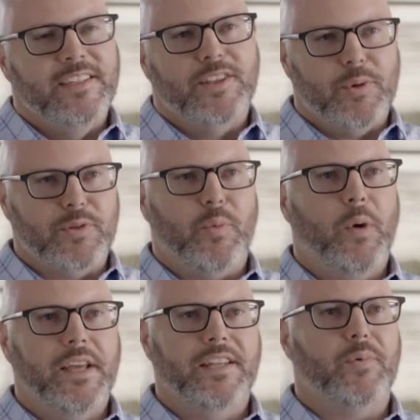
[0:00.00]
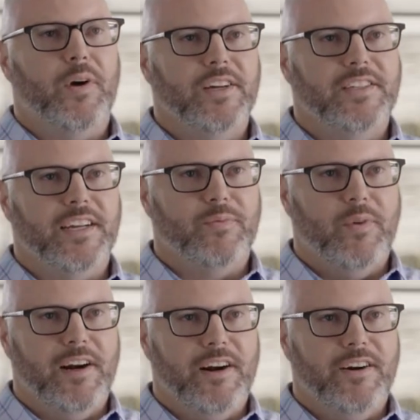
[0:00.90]
there was a point in the project
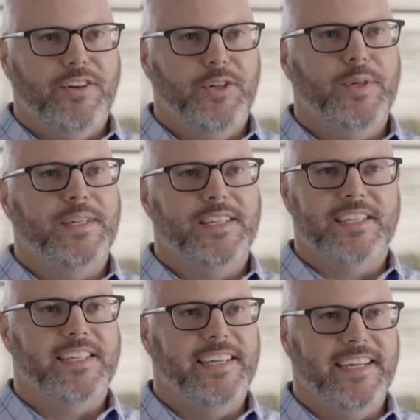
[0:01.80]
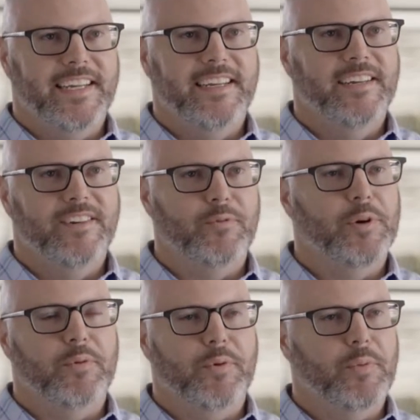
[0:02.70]
where you could just see we
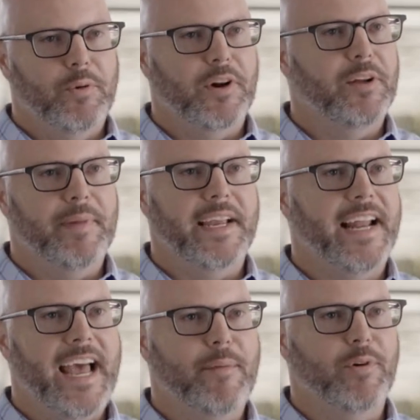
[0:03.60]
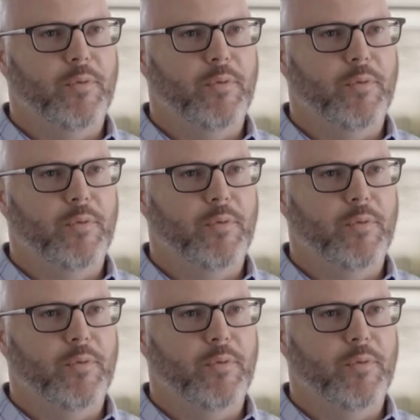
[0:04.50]
were going to make it happen.